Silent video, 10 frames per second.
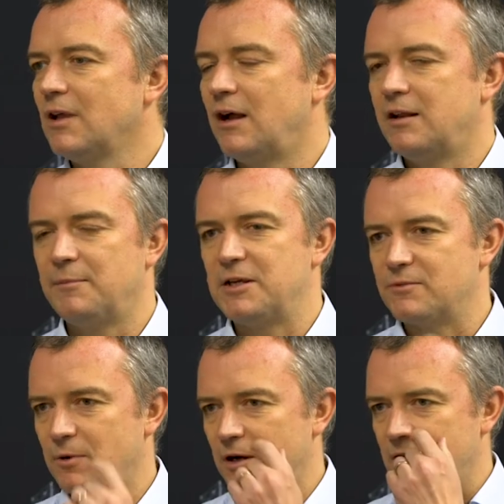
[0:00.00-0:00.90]
I did a piece
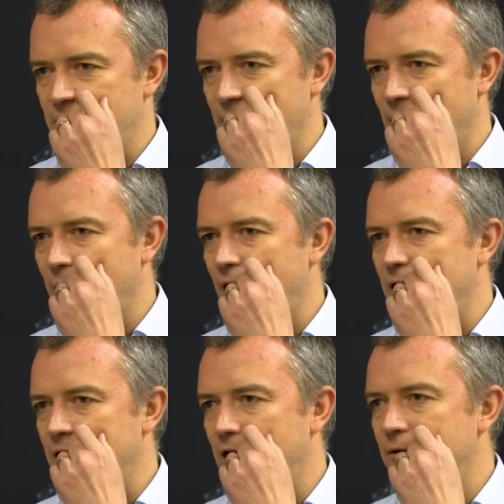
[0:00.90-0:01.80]
of work a
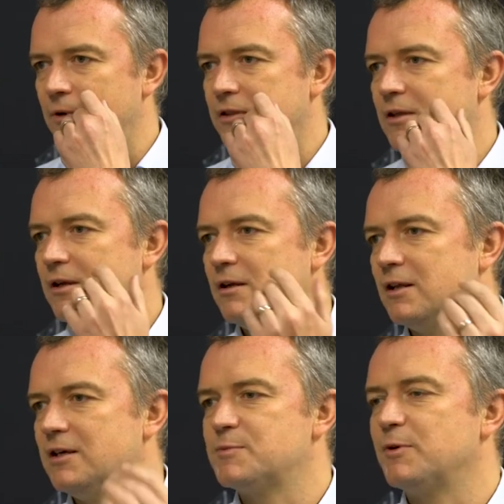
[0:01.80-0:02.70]
while ago with the
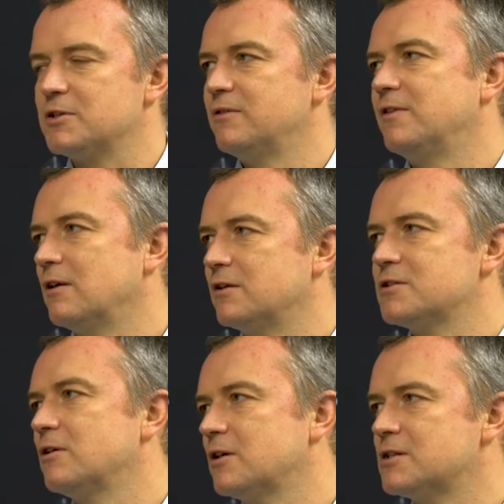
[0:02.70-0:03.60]
lead sponsor of the England
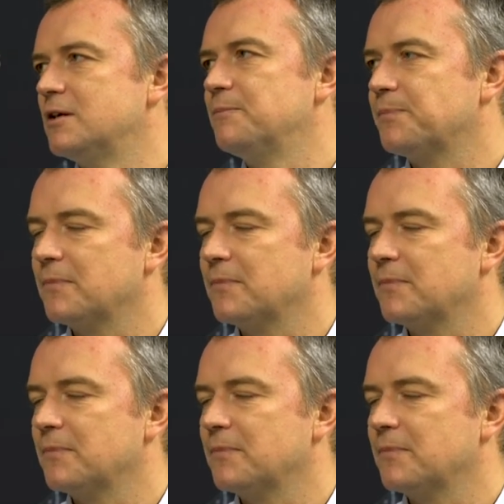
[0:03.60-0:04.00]
soccer team,